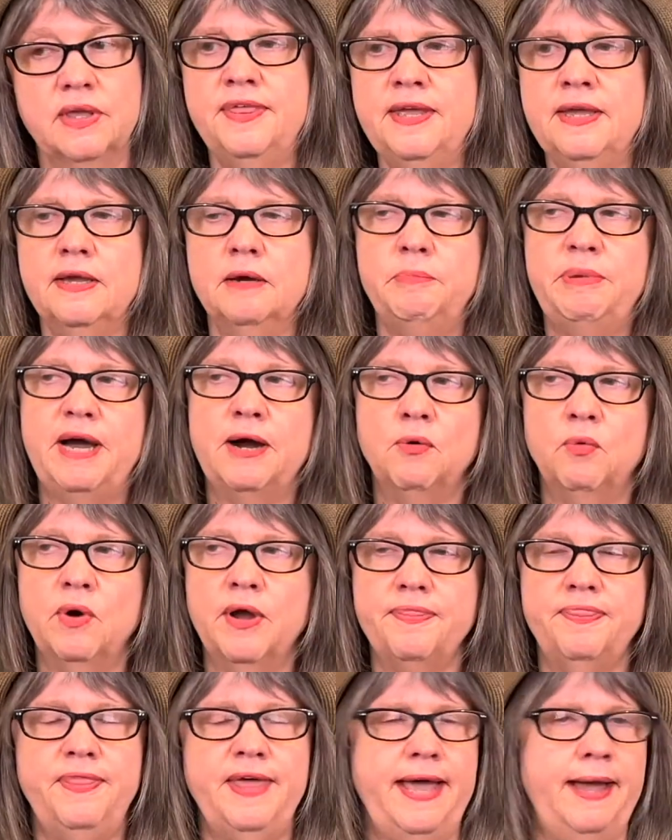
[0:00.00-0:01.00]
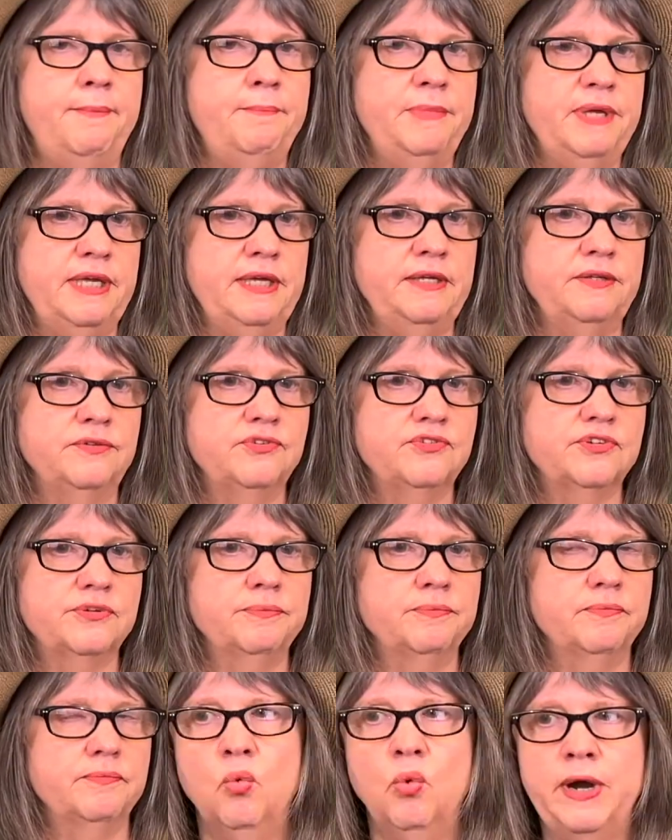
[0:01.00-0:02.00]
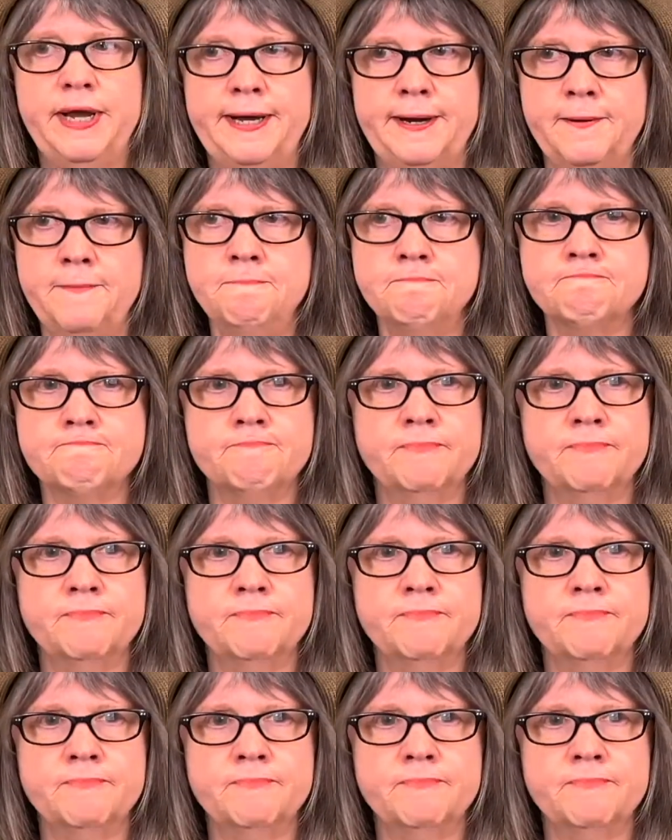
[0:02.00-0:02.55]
Think about what that means. Well,